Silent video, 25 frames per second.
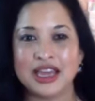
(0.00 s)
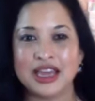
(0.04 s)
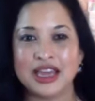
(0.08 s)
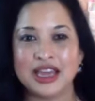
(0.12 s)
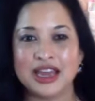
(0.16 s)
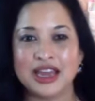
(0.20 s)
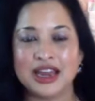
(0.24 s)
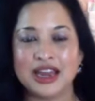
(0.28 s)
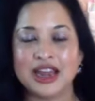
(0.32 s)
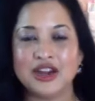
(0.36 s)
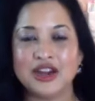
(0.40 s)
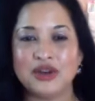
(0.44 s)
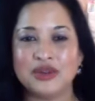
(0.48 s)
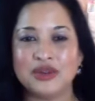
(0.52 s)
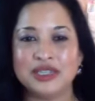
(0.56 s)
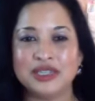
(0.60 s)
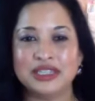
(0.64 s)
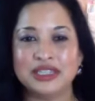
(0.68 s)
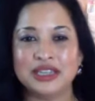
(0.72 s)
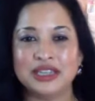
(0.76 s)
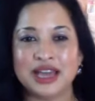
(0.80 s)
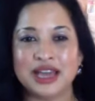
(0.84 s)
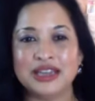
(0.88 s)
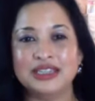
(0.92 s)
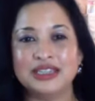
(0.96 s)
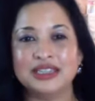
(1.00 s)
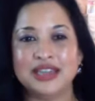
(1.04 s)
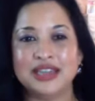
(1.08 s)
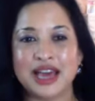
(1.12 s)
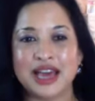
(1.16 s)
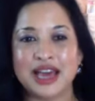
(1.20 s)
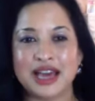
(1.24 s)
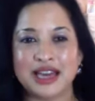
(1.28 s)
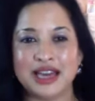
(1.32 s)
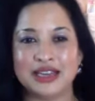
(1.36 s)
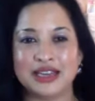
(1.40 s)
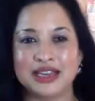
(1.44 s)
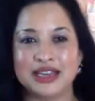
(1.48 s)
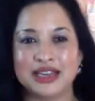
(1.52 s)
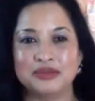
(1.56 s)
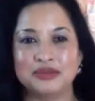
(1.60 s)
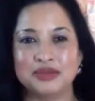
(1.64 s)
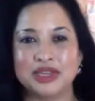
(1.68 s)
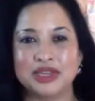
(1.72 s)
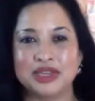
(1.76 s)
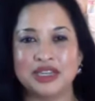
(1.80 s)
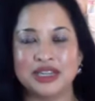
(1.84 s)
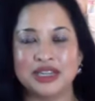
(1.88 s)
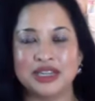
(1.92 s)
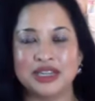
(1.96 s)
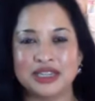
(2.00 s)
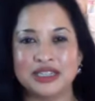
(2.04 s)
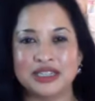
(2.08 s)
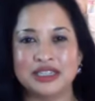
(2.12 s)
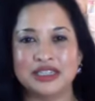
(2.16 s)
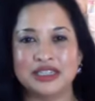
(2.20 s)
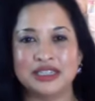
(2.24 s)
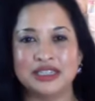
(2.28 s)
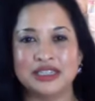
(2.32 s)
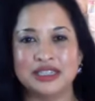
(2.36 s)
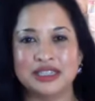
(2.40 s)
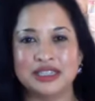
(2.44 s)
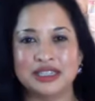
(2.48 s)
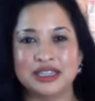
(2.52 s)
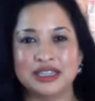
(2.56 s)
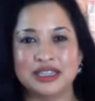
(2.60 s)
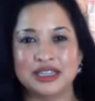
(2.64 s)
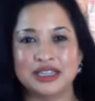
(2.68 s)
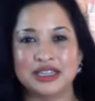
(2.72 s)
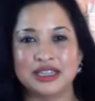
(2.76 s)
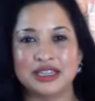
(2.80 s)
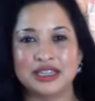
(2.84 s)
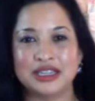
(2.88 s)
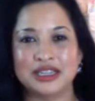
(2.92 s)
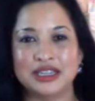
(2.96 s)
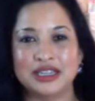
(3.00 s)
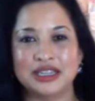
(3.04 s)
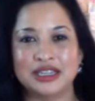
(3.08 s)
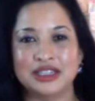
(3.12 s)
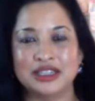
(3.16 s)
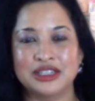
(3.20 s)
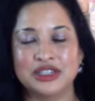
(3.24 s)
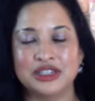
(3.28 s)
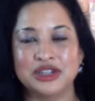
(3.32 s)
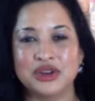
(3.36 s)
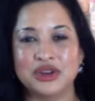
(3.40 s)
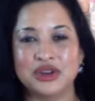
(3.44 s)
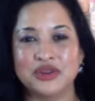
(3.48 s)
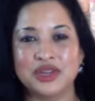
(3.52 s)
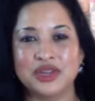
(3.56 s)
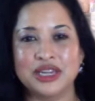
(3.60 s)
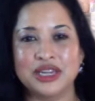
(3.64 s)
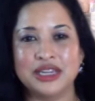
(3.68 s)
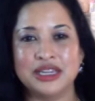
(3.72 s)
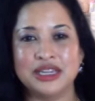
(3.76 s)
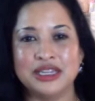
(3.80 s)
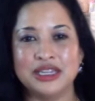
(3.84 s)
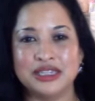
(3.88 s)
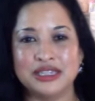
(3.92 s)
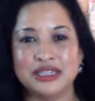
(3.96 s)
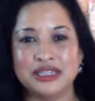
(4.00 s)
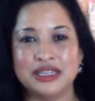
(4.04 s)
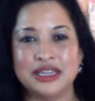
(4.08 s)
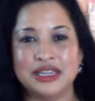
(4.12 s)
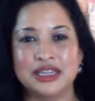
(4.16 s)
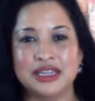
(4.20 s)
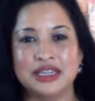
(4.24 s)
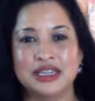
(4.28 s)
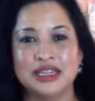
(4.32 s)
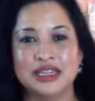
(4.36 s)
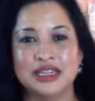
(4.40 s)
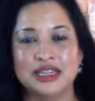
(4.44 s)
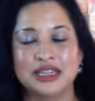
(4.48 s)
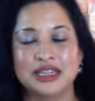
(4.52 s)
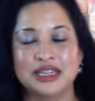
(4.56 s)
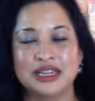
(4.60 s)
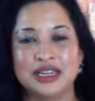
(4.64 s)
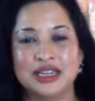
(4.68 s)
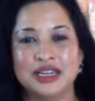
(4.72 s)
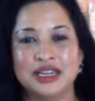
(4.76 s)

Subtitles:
And I always liked that because it's so easy